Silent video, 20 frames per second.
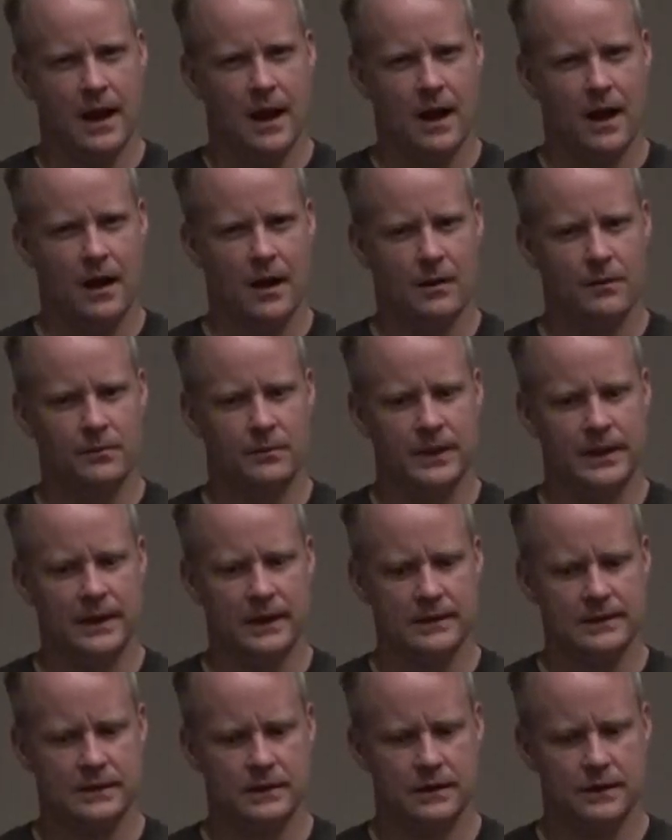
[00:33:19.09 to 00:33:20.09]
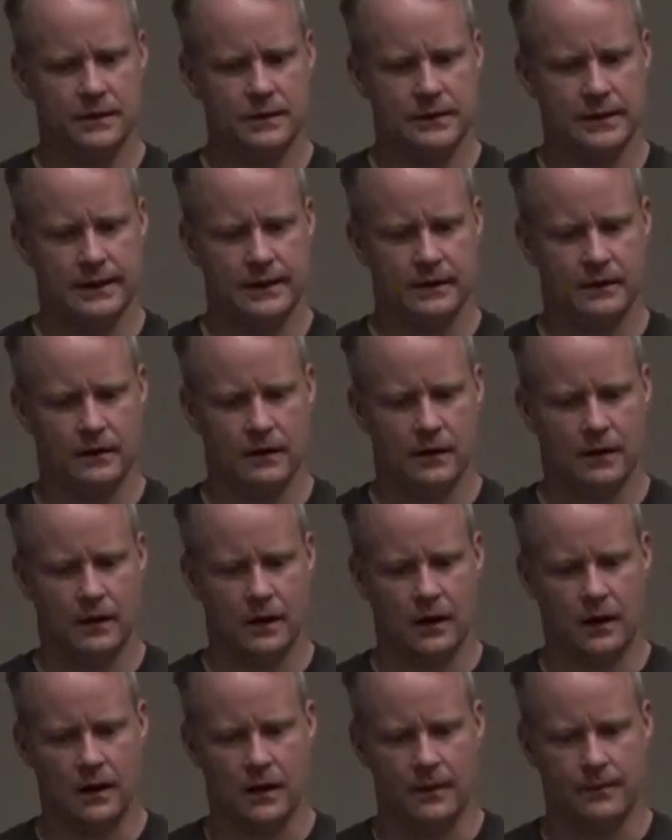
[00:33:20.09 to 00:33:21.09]
Um, because you're using
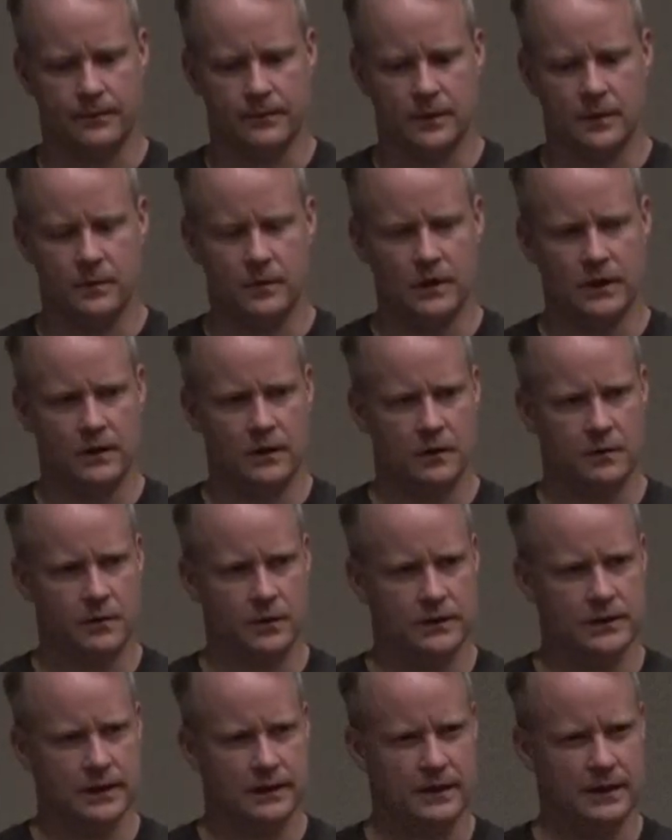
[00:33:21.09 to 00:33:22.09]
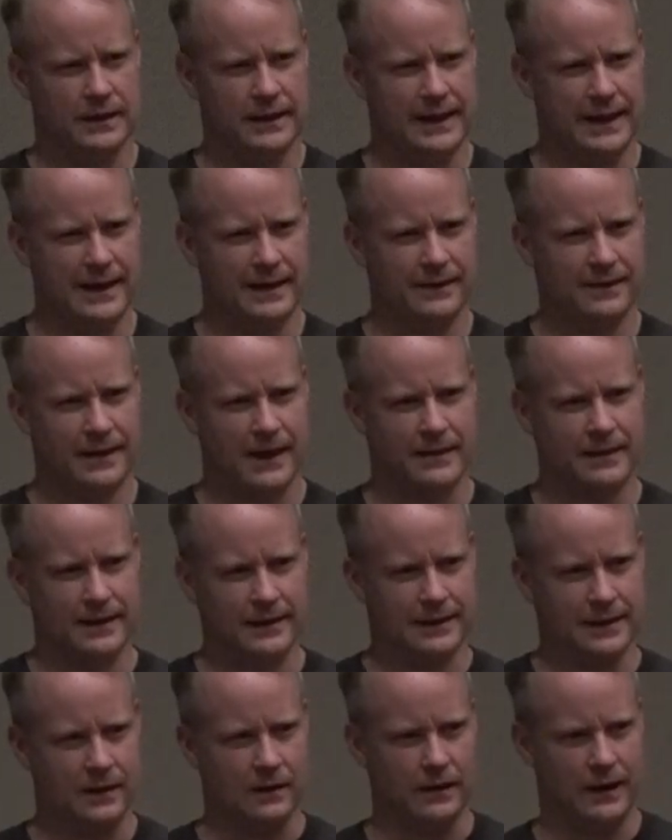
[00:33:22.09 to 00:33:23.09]
um, community cookbooks underneath, I think
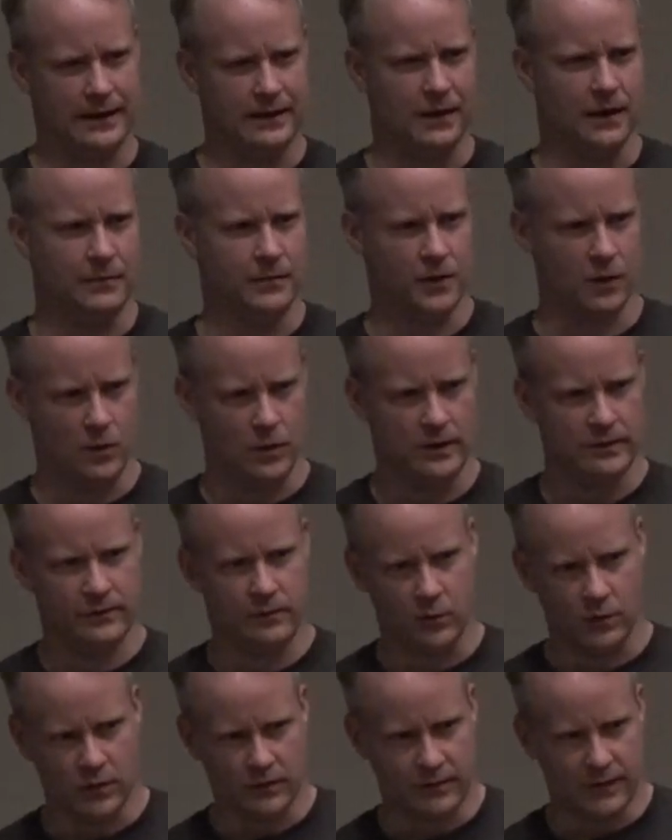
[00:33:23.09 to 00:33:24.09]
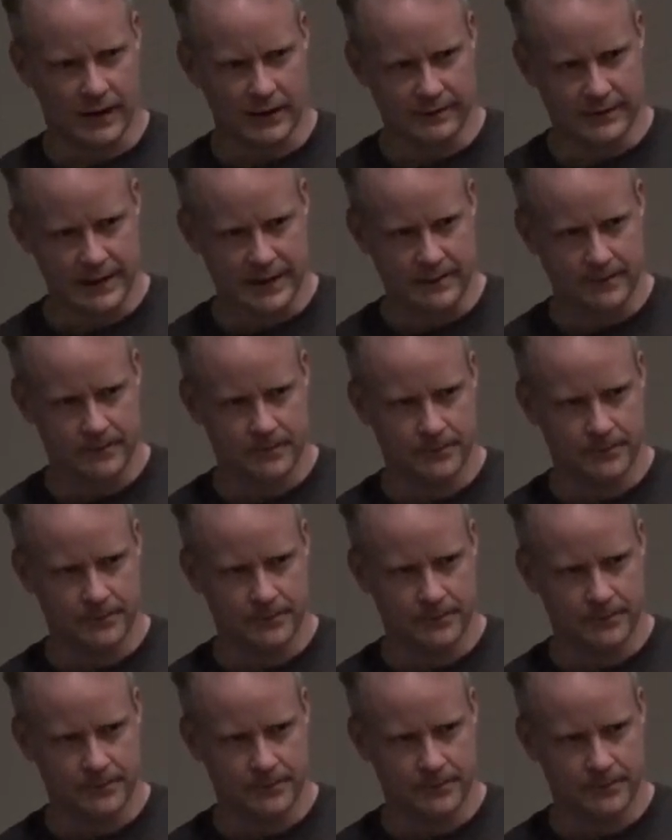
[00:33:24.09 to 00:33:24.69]
that'll end up going four or five deep.